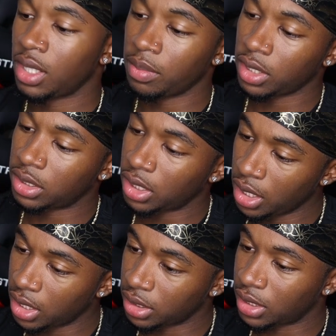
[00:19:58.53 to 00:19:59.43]
Give me a
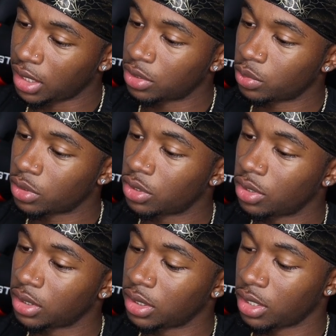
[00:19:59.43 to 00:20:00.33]
chance. I just want to
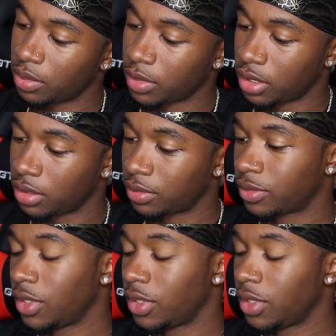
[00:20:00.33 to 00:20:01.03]
talk. Never mind.